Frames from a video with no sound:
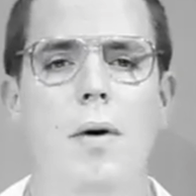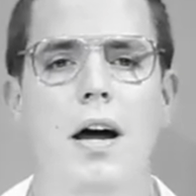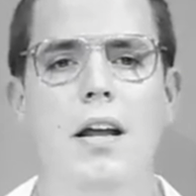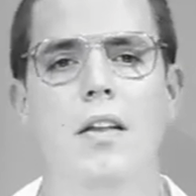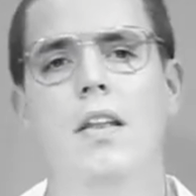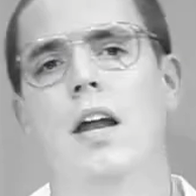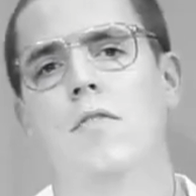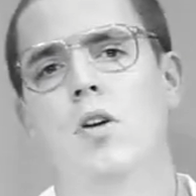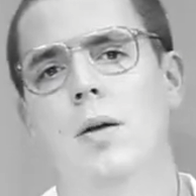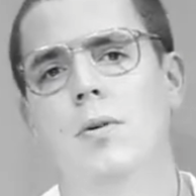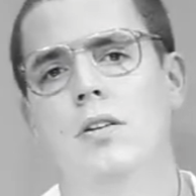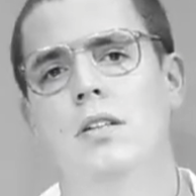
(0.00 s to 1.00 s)
and that of your
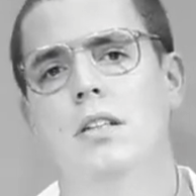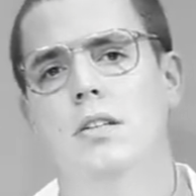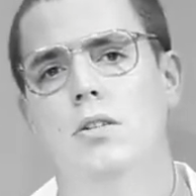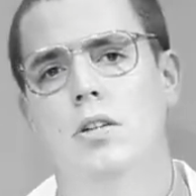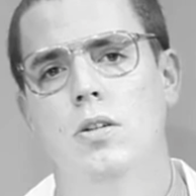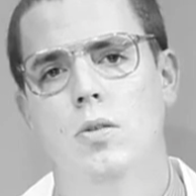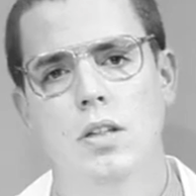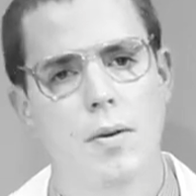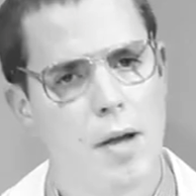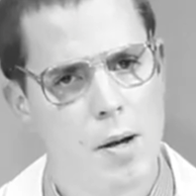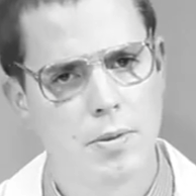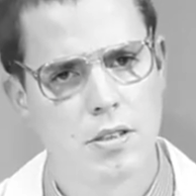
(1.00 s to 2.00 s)
neighbor will one day
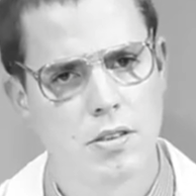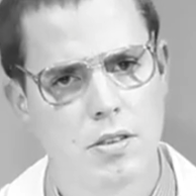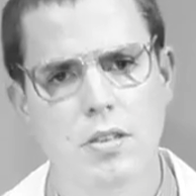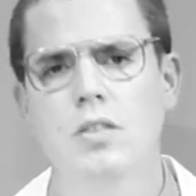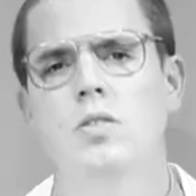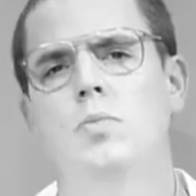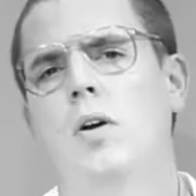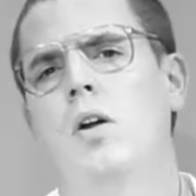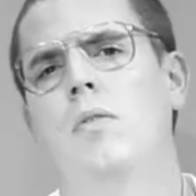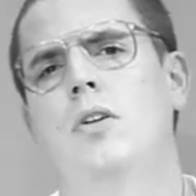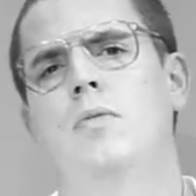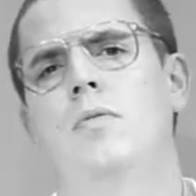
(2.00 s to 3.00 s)
help us chart a course
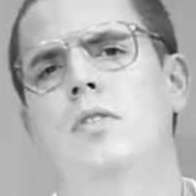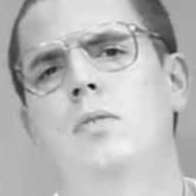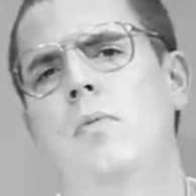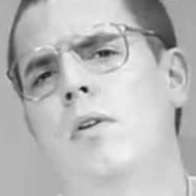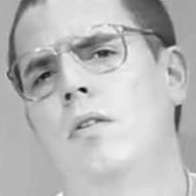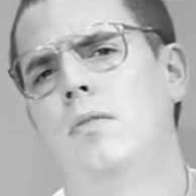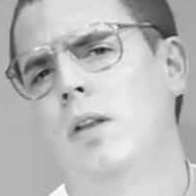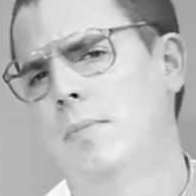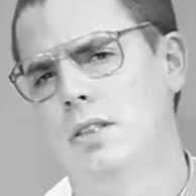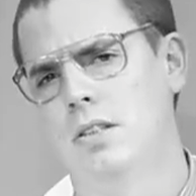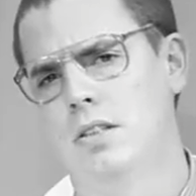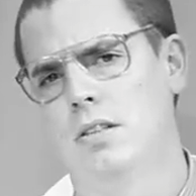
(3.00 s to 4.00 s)
beyond our conceivable
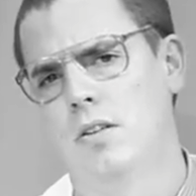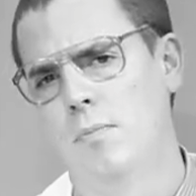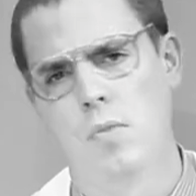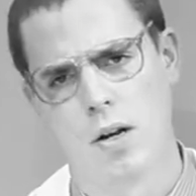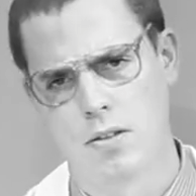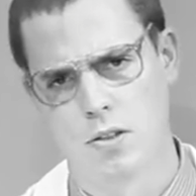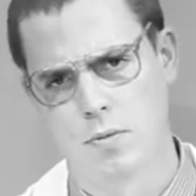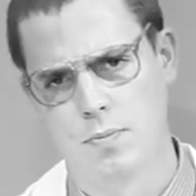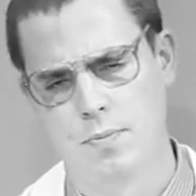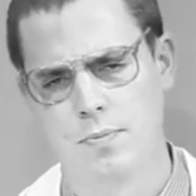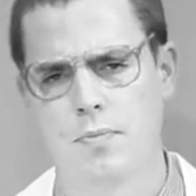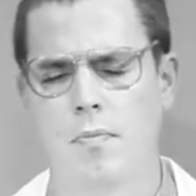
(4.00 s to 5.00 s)
limits of the human
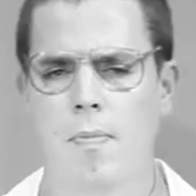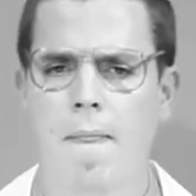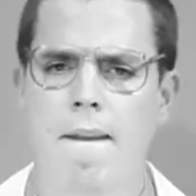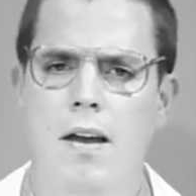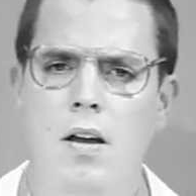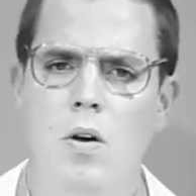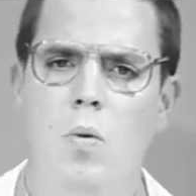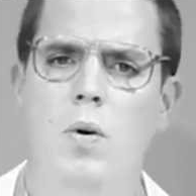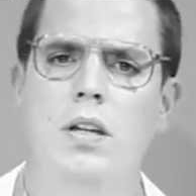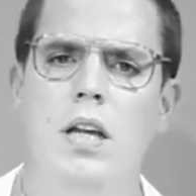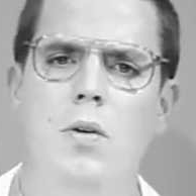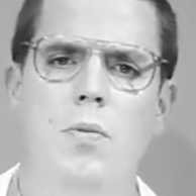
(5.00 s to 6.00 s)
potential. One
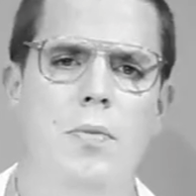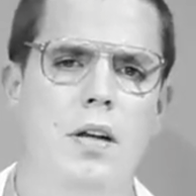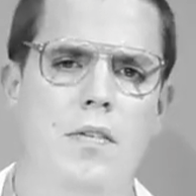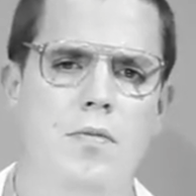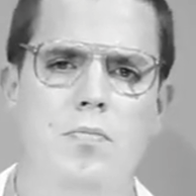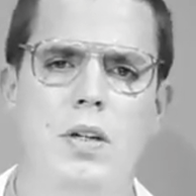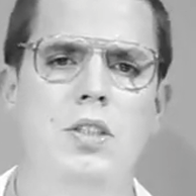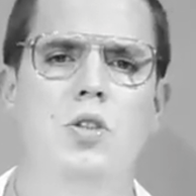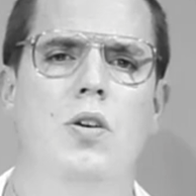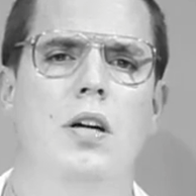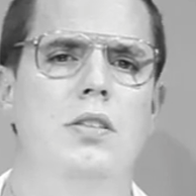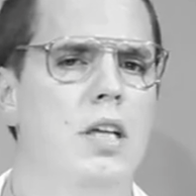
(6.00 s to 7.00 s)
day we may in fact
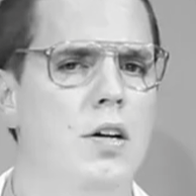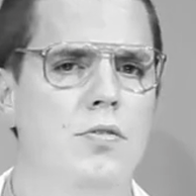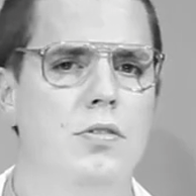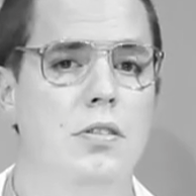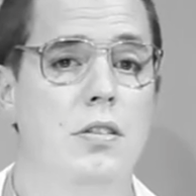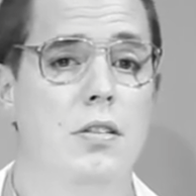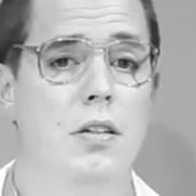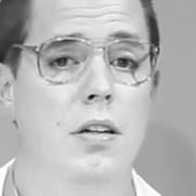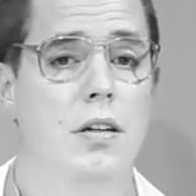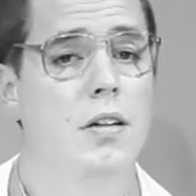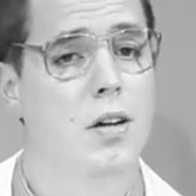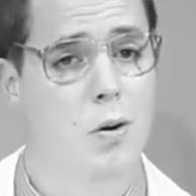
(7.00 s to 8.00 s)
master ourselves
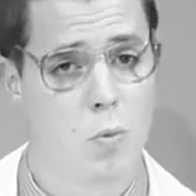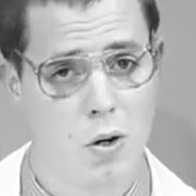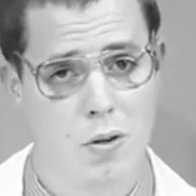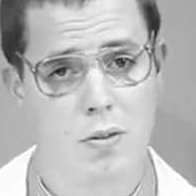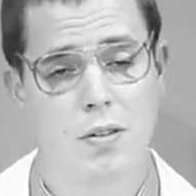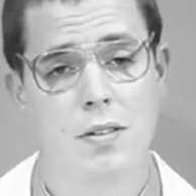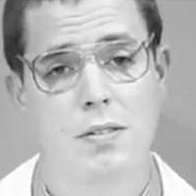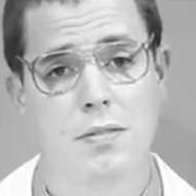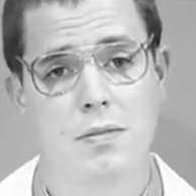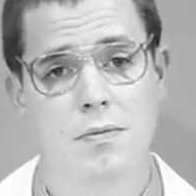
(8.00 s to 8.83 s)
and our world.